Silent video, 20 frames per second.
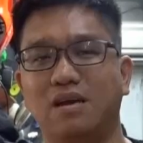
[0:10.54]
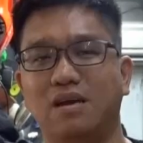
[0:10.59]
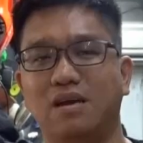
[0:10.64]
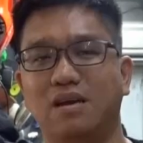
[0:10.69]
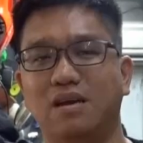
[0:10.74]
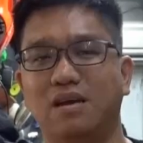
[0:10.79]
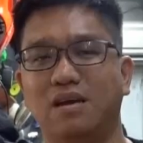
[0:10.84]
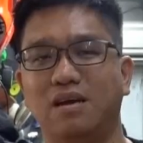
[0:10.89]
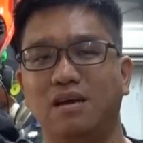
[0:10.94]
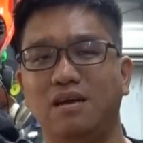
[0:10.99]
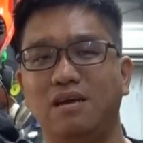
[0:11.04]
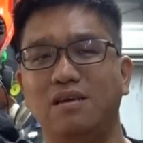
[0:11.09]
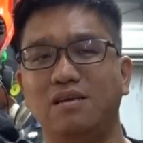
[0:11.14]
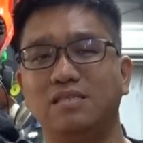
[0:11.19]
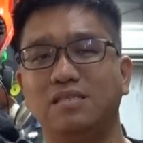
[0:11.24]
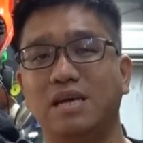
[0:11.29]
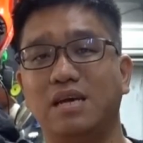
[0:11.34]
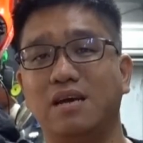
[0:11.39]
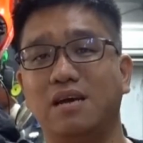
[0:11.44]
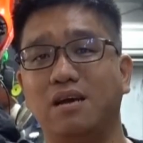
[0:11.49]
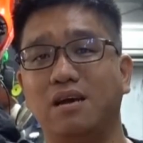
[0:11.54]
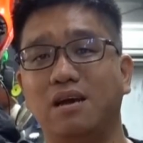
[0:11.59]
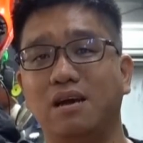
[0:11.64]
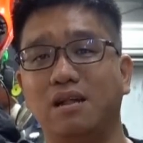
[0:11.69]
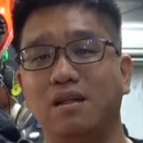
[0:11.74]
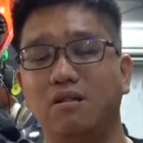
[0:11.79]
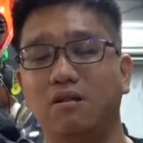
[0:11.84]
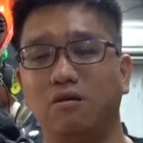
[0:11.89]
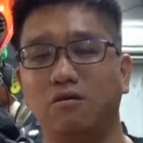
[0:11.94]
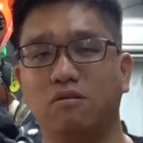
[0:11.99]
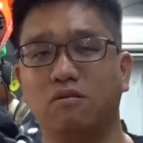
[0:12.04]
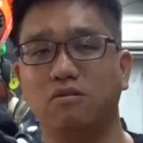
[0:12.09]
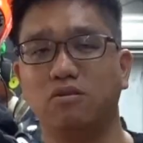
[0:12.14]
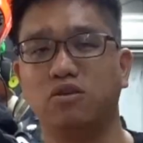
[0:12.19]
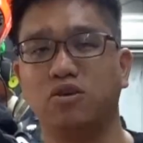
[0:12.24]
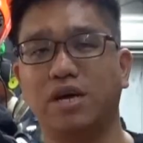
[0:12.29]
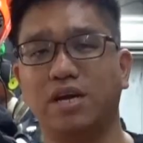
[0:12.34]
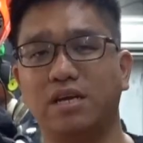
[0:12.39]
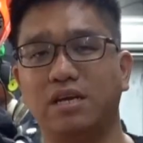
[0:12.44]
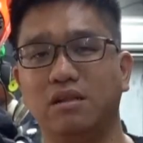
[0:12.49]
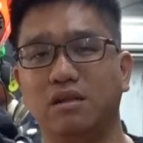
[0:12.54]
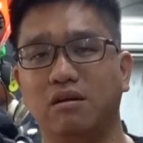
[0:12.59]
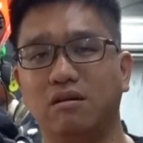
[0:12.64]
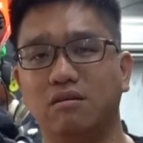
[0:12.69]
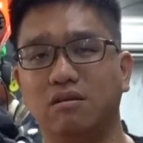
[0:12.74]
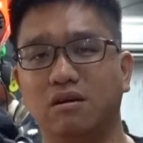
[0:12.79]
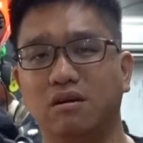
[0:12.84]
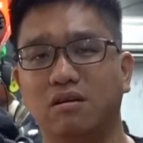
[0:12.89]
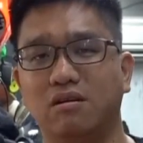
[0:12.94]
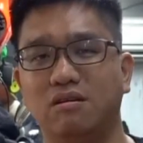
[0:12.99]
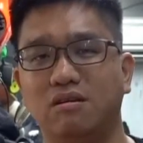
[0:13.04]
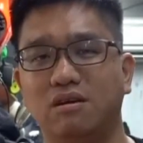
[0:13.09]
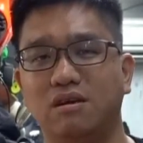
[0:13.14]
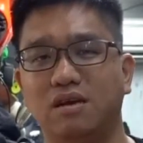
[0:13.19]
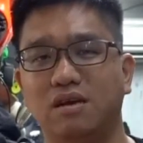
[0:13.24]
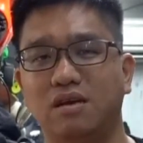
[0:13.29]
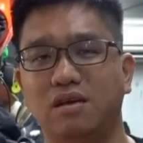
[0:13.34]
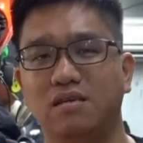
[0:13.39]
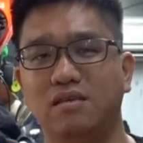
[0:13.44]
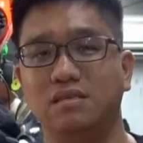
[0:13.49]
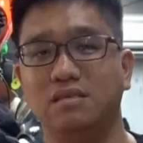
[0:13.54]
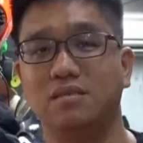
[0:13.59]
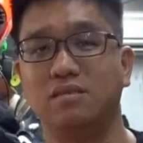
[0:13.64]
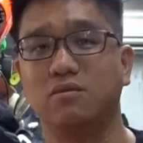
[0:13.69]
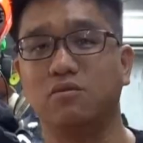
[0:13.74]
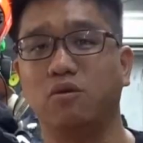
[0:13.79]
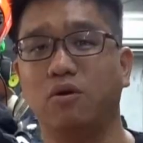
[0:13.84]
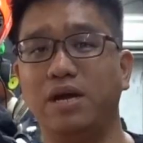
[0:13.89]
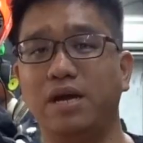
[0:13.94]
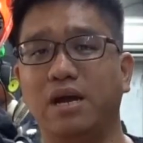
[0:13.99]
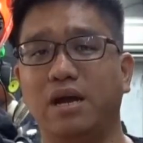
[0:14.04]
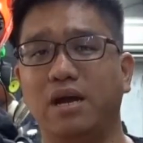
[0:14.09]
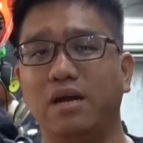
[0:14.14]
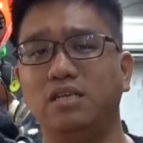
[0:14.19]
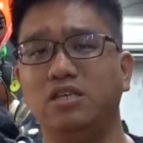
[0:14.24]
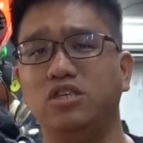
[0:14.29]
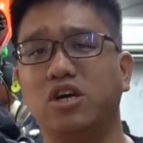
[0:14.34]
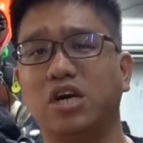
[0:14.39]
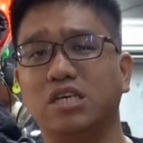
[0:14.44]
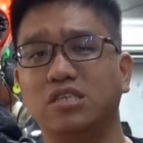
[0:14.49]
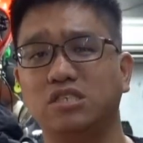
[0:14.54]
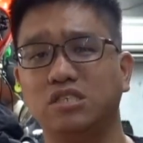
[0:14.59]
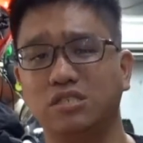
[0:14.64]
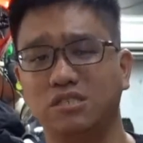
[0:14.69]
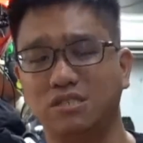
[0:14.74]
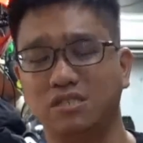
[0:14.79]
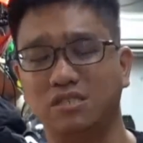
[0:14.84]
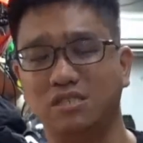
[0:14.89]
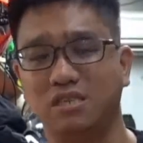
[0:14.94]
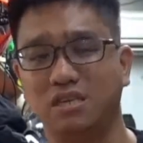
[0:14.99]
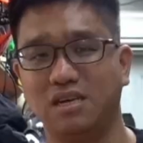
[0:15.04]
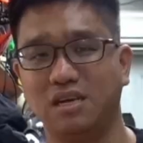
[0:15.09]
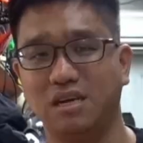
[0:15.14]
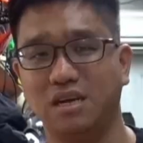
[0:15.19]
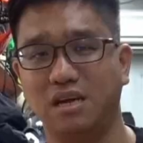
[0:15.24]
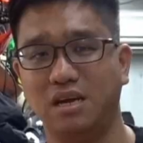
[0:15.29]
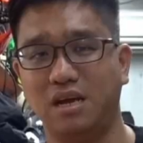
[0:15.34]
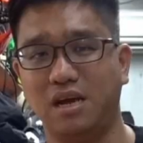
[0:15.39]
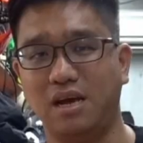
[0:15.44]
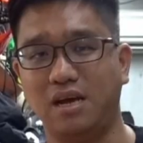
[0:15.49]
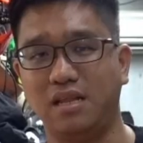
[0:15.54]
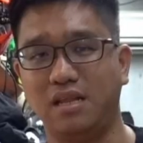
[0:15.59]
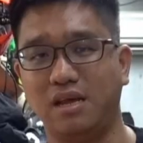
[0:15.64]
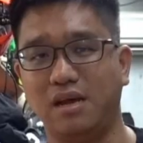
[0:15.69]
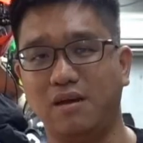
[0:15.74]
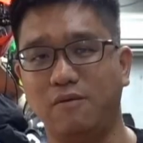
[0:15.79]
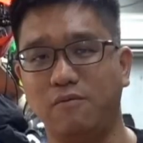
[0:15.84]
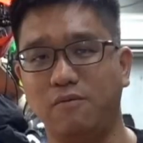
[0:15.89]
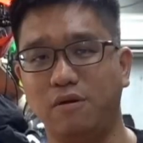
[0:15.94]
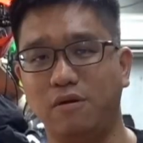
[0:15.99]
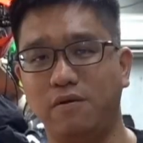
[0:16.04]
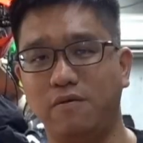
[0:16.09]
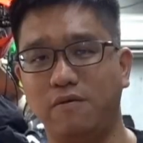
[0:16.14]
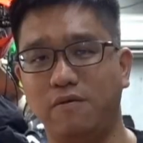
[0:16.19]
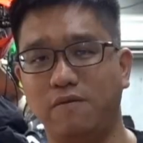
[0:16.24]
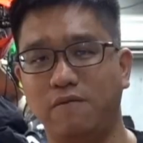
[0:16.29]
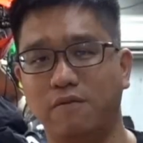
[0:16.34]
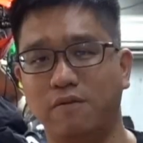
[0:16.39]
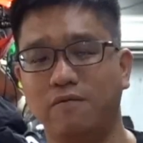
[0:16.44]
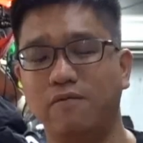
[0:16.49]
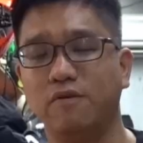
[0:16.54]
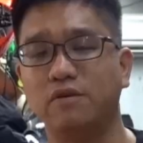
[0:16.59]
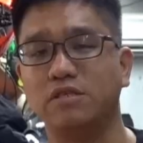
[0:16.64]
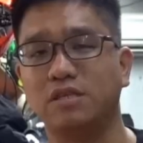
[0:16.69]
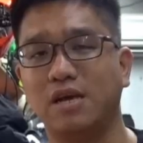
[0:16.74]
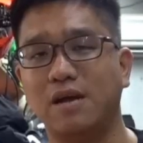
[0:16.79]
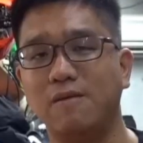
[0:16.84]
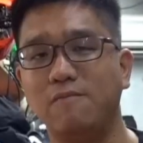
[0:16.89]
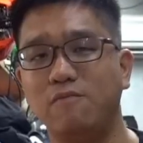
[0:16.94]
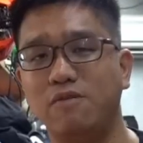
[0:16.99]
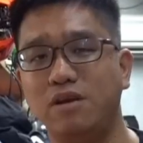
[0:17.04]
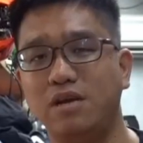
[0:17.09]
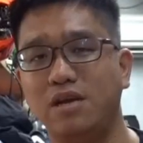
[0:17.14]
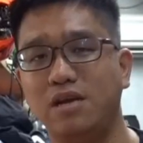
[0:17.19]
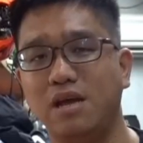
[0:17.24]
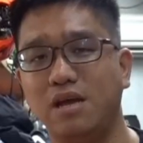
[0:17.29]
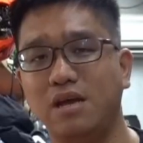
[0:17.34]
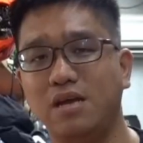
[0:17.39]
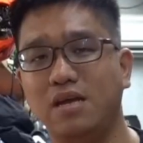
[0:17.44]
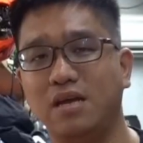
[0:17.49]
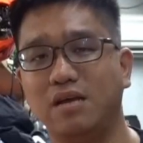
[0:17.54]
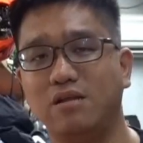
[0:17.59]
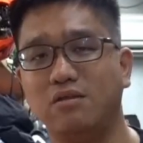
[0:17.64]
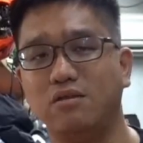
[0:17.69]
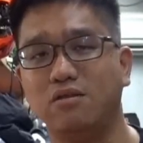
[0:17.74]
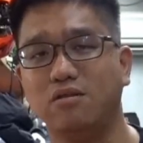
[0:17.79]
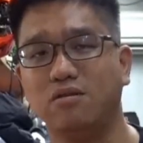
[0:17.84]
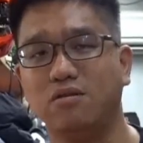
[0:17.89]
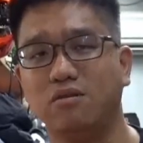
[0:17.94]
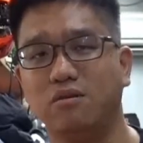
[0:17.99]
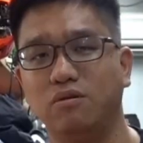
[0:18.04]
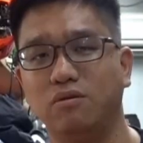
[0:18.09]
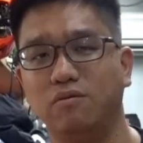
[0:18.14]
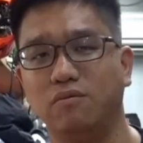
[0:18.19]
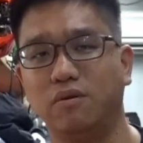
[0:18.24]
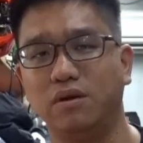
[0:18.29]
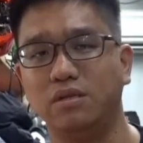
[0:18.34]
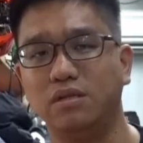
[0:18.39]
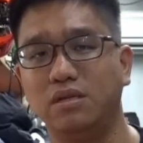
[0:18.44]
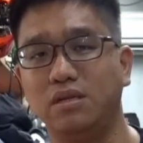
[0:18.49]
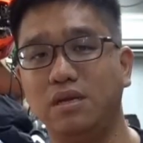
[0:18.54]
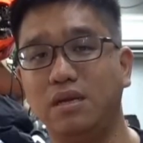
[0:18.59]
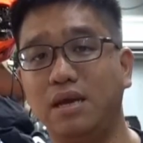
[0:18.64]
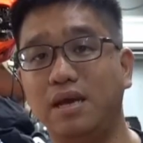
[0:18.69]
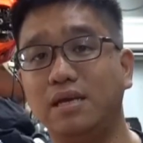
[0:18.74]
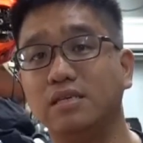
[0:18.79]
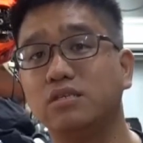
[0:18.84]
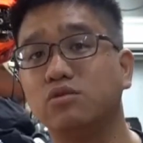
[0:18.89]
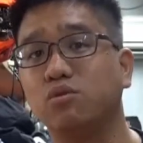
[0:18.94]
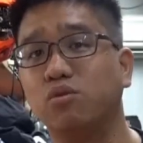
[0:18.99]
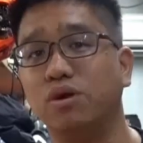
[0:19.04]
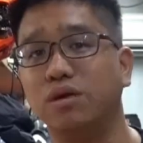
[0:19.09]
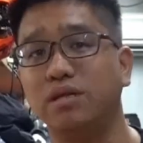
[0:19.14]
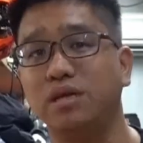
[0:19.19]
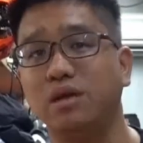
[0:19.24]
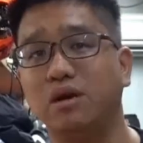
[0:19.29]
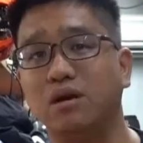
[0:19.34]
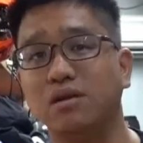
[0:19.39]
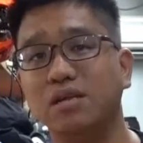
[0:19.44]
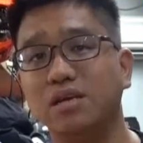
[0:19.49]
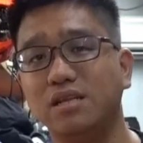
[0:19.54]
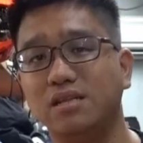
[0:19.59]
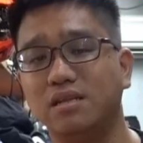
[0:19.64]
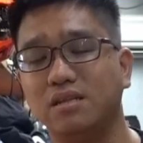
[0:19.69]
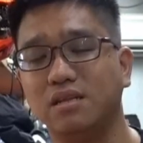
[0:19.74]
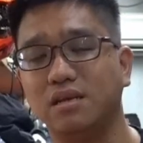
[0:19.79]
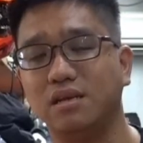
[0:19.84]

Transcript: It's a local track in Hong Kong and it's quite high traction. And for the first time we get to run the X20 on it.